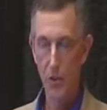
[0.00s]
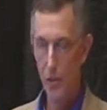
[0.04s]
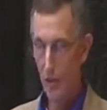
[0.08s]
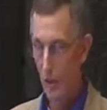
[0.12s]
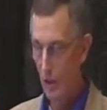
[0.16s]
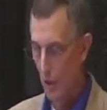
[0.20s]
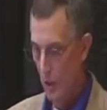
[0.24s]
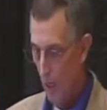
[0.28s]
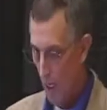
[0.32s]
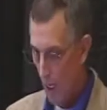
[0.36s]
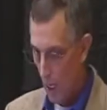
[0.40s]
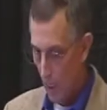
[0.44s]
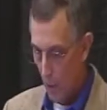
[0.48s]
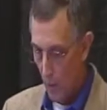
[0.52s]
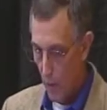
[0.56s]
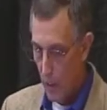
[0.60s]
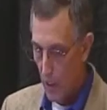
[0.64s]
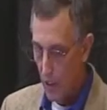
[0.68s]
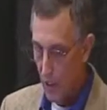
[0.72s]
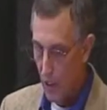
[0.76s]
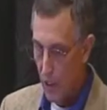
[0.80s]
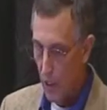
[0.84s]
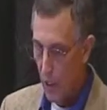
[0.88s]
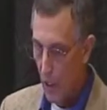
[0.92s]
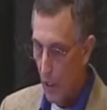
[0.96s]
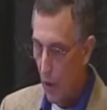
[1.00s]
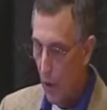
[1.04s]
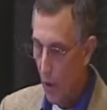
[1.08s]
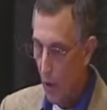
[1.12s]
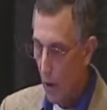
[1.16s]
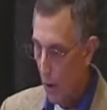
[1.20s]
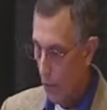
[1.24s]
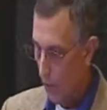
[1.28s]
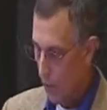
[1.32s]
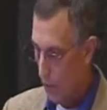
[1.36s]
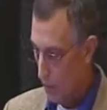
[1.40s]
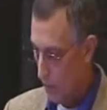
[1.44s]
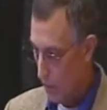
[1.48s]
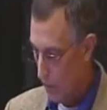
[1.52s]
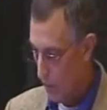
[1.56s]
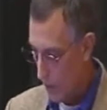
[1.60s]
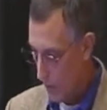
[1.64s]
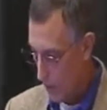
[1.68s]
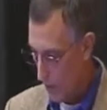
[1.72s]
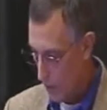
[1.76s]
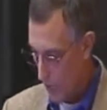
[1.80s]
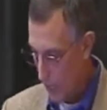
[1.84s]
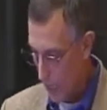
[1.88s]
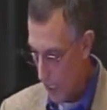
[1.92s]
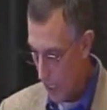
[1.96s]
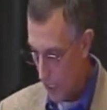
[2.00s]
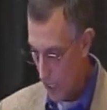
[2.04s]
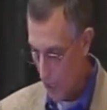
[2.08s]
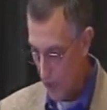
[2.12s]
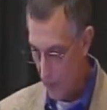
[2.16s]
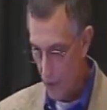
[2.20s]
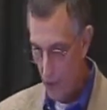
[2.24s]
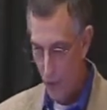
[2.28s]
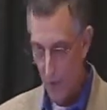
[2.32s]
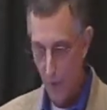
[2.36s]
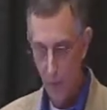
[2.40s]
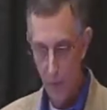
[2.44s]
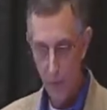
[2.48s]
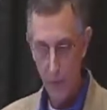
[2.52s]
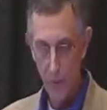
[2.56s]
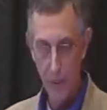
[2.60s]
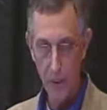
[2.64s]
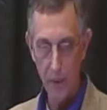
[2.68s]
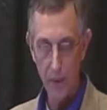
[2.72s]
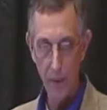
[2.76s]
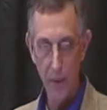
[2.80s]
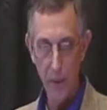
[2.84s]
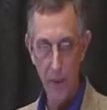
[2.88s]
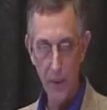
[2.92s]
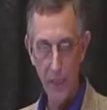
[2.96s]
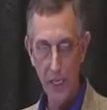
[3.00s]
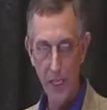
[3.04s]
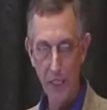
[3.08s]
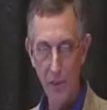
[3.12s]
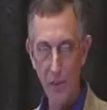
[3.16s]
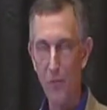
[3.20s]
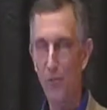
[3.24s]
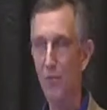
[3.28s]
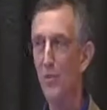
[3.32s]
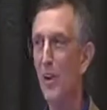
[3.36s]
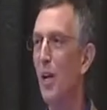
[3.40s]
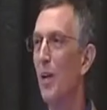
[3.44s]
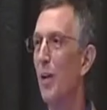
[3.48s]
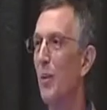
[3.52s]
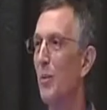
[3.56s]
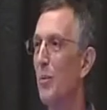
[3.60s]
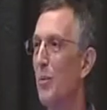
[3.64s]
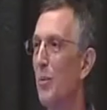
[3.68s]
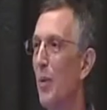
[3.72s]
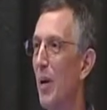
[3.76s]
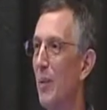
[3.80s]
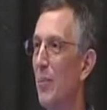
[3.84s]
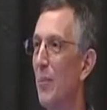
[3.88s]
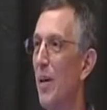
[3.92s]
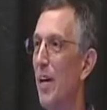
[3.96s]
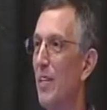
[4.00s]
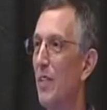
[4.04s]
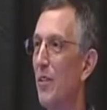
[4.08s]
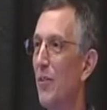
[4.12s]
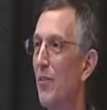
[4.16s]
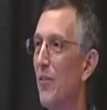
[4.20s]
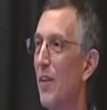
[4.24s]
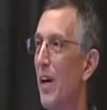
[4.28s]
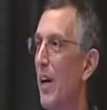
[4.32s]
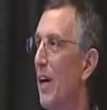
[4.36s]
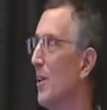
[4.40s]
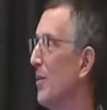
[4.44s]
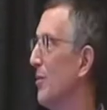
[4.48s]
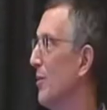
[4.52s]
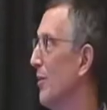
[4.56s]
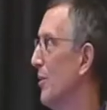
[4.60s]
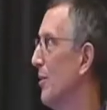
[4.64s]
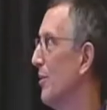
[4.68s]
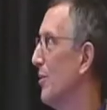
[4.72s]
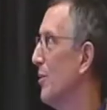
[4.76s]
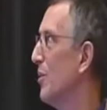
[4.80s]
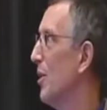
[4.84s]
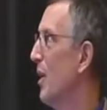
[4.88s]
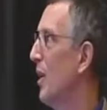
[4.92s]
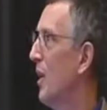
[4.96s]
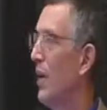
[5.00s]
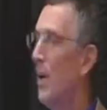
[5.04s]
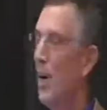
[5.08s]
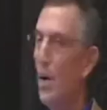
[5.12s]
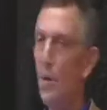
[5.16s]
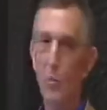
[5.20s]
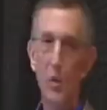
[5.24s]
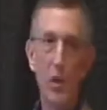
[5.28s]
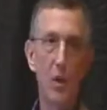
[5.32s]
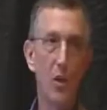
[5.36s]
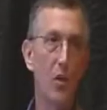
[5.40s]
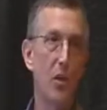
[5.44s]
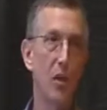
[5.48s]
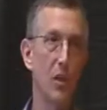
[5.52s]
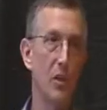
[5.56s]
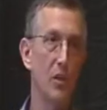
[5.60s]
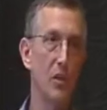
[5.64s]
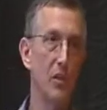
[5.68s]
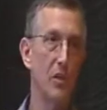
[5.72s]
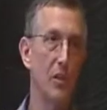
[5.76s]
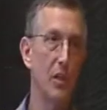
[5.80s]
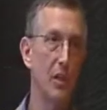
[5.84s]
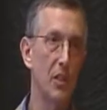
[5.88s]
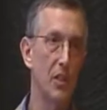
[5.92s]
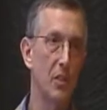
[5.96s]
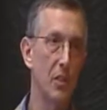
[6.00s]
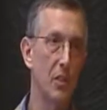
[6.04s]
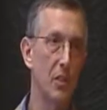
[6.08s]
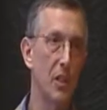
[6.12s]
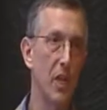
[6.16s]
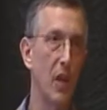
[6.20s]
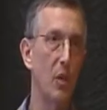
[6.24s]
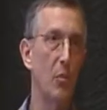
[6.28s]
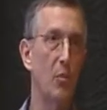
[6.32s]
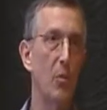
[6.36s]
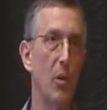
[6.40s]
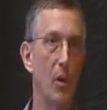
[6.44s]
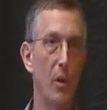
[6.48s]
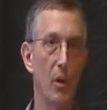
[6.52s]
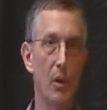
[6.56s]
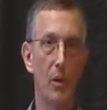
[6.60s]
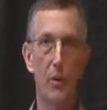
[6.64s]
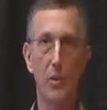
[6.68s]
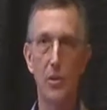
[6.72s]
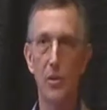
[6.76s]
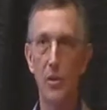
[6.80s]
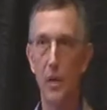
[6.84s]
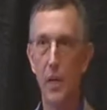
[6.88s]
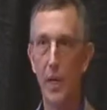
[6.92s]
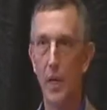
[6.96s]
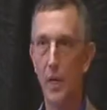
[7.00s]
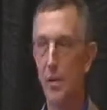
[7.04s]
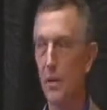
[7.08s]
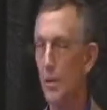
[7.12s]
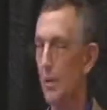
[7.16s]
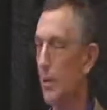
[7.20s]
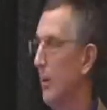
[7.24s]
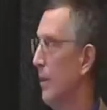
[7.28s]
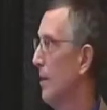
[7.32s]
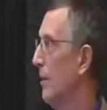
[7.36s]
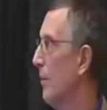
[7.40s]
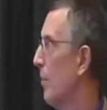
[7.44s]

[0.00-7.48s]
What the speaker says: So we're going to see a whole lot of equipment get developed by manufacturers because this is now part of the standard.